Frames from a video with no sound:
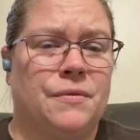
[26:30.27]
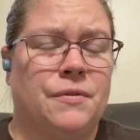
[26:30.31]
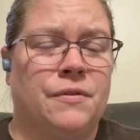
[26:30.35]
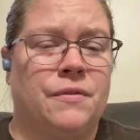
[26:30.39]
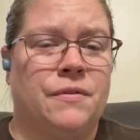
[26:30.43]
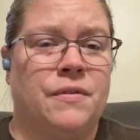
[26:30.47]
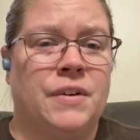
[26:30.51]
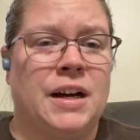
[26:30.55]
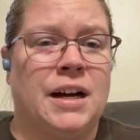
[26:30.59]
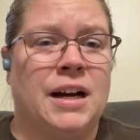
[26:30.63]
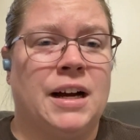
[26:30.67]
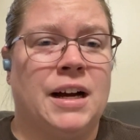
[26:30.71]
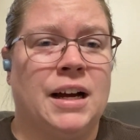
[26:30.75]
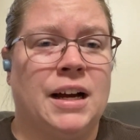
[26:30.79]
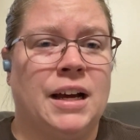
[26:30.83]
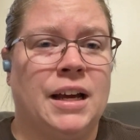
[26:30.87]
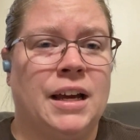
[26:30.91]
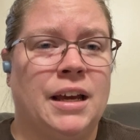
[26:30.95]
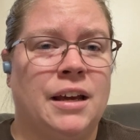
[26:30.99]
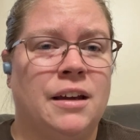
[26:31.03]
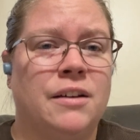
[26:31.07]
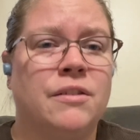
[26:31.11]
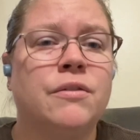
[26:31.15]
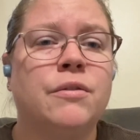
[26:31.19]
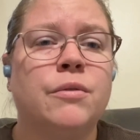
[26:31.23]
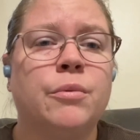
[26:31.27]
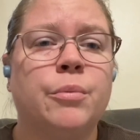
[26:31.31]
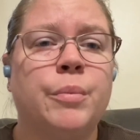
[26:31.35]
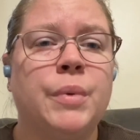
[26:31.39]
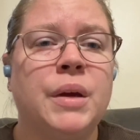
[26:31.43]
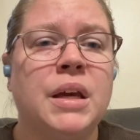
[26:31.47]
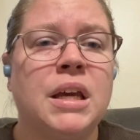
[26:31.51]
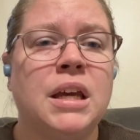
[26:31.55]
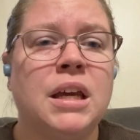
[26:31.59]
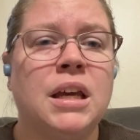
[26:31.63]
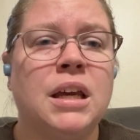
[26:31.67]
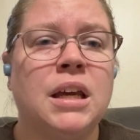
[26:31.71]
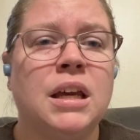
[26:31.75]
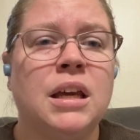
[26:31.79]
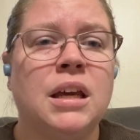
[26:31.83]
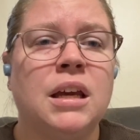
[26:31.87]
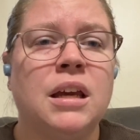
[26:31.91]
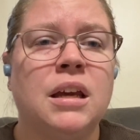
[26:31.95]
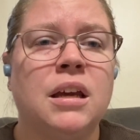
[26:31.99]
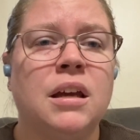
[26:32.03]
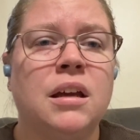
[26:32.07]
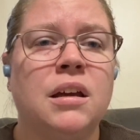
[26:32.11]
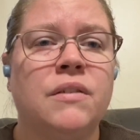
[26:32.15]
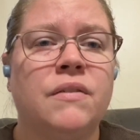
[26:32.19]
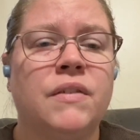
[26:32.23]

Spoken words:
5B,